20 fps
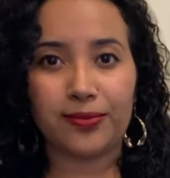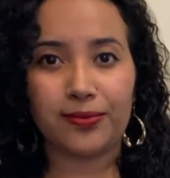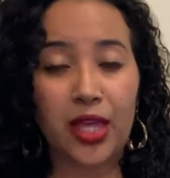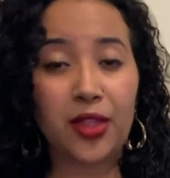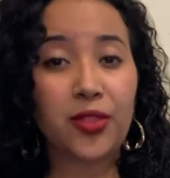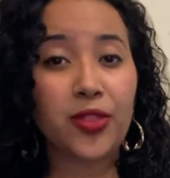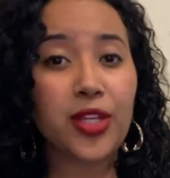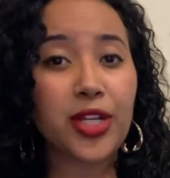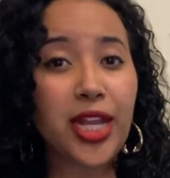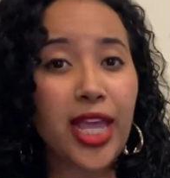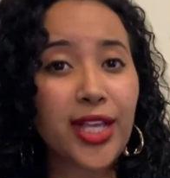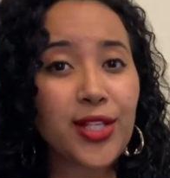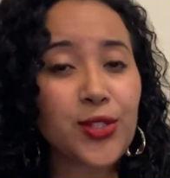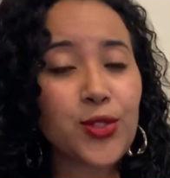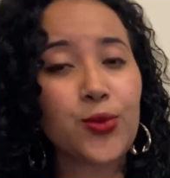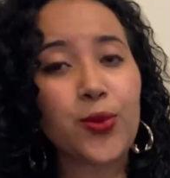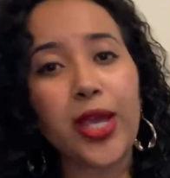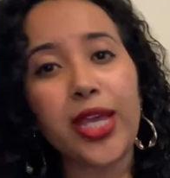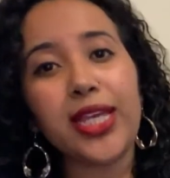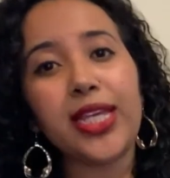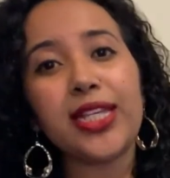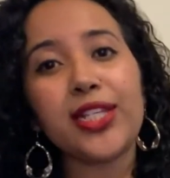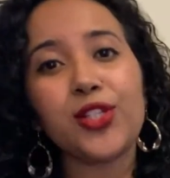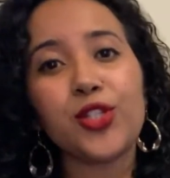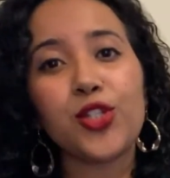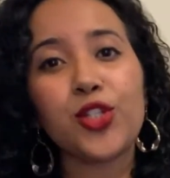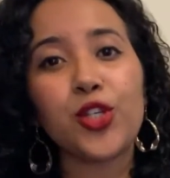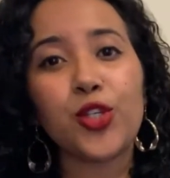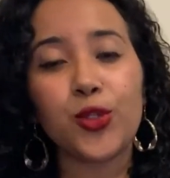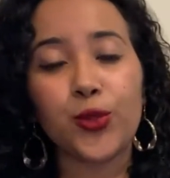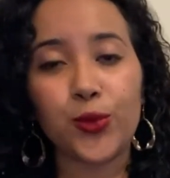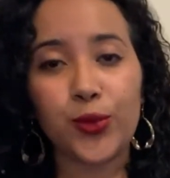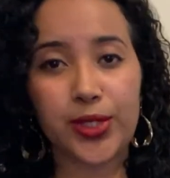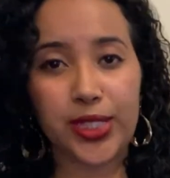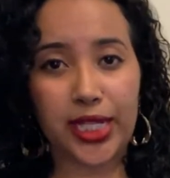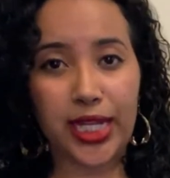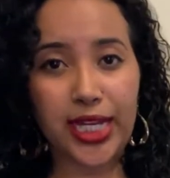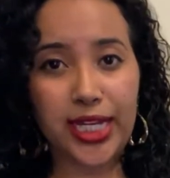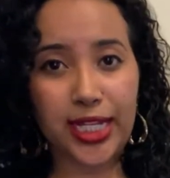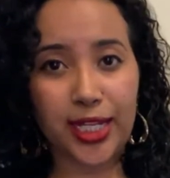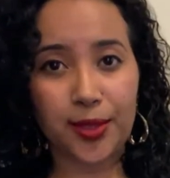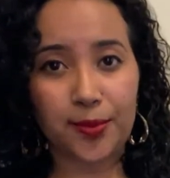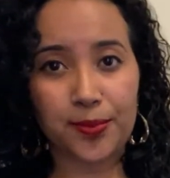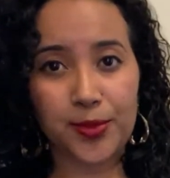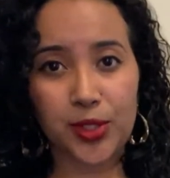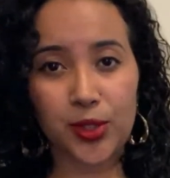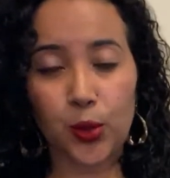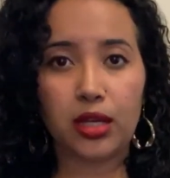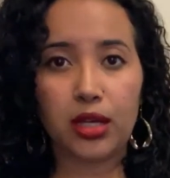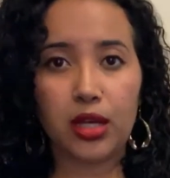The next way is to use idioms.